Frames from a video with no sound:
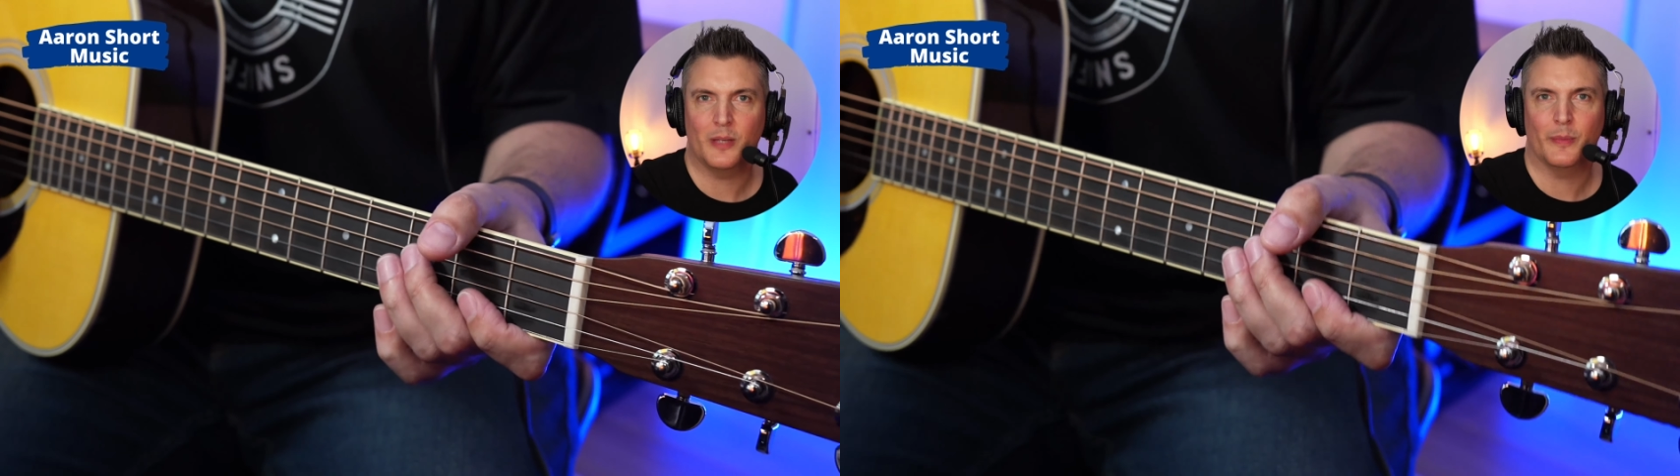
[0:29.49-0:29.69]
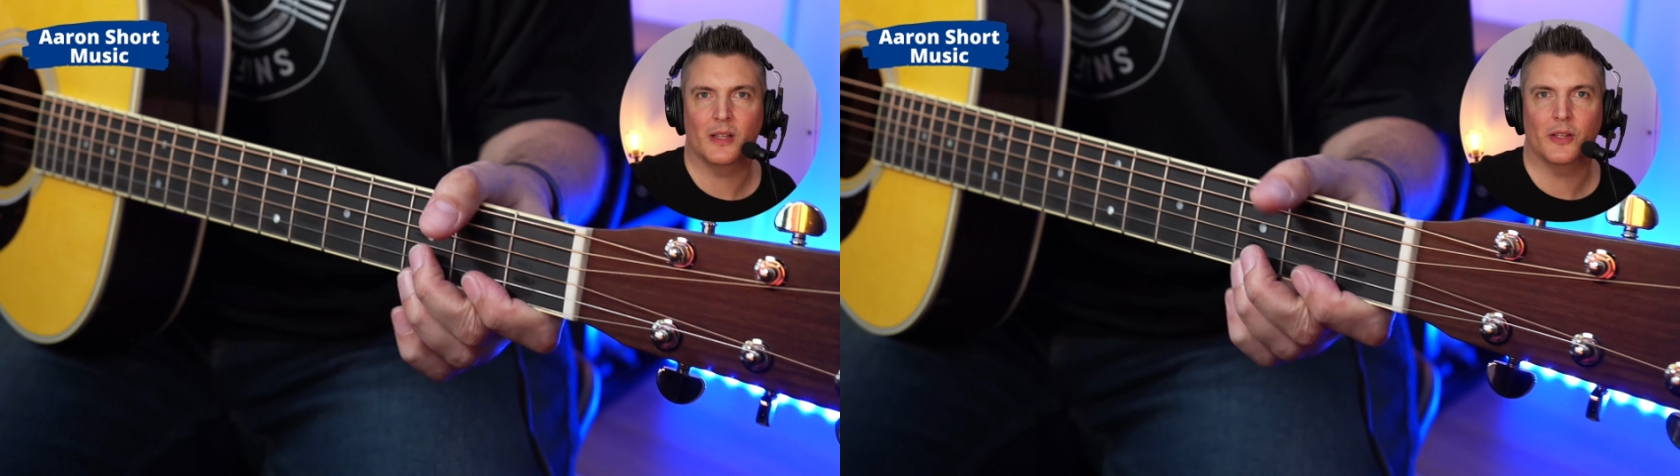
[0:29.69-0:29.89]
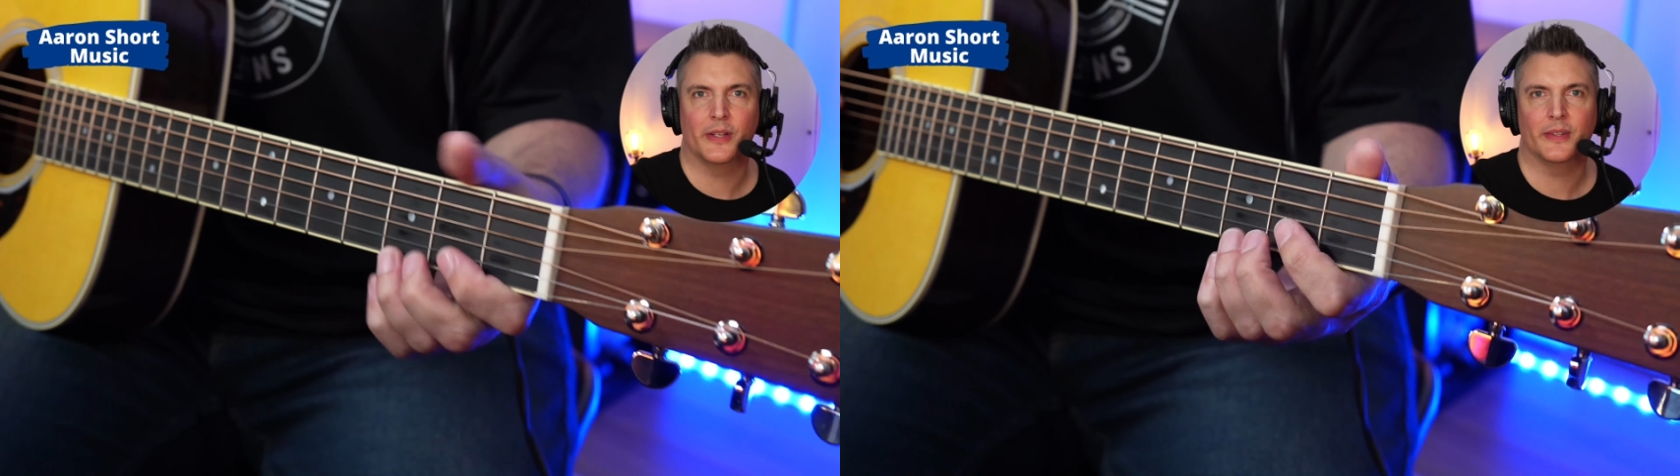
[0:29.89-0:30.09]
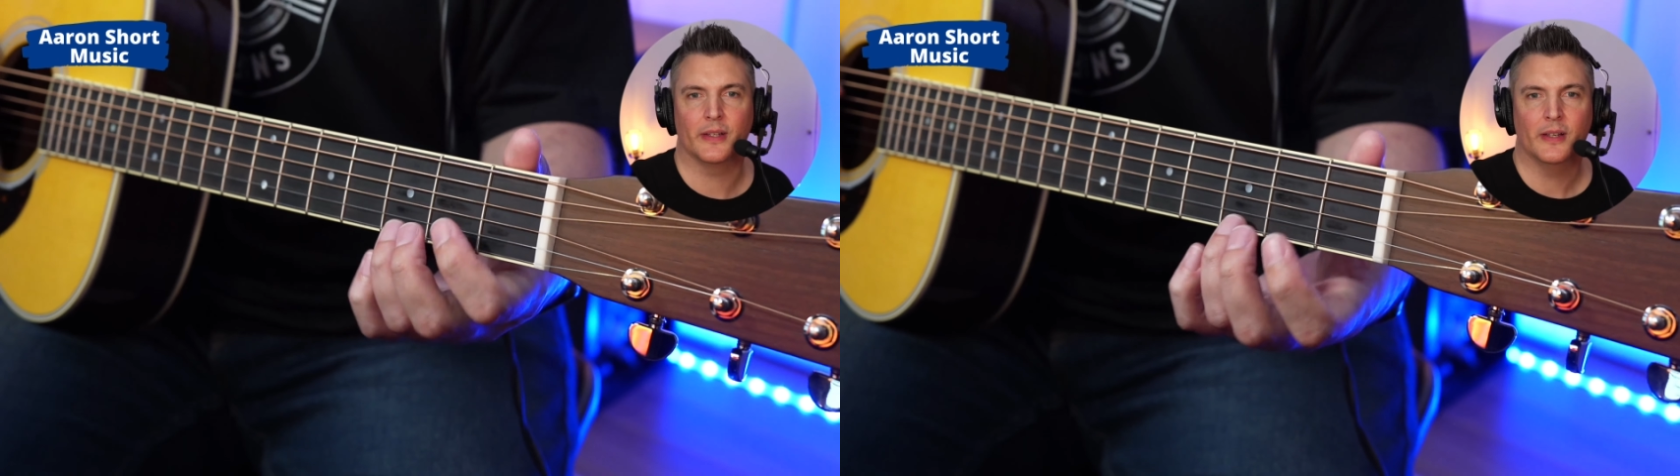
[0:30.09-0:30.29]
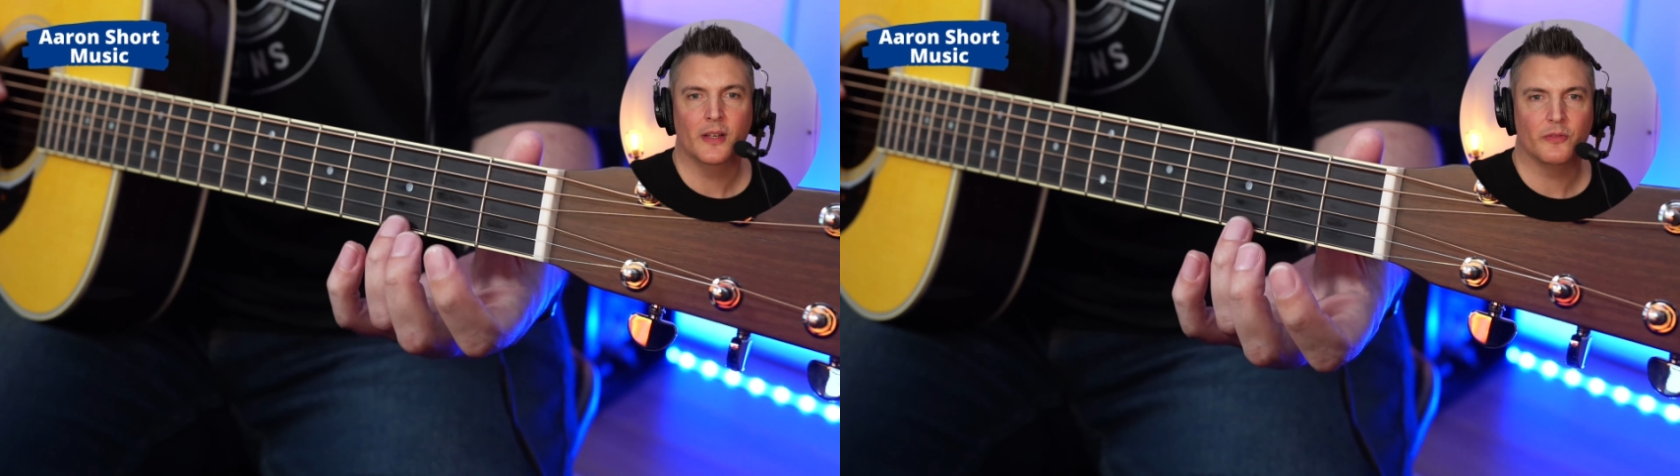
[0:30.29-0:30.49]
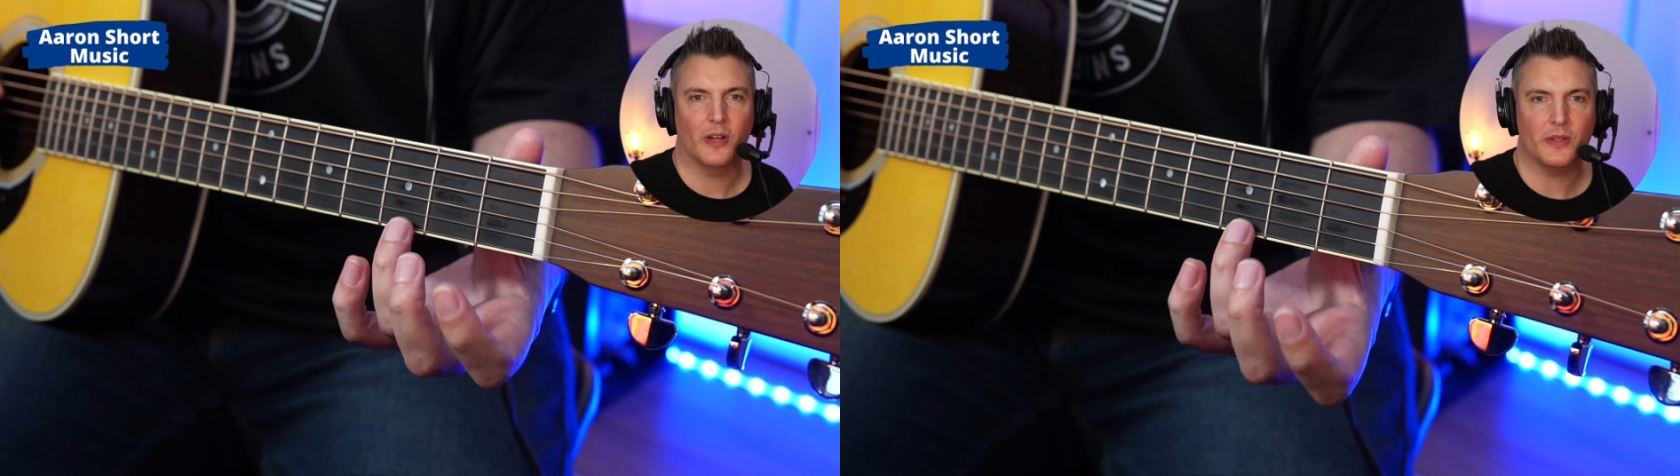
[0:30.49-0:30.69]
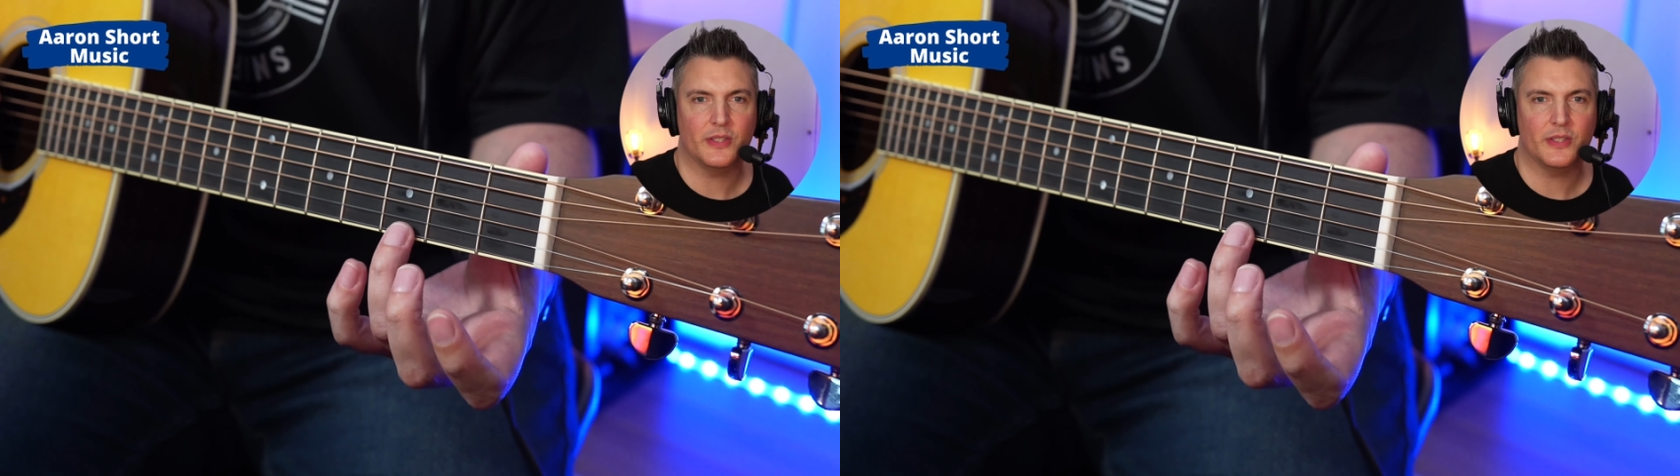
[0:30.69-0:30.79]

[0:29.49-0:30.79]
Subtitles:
You might learn the very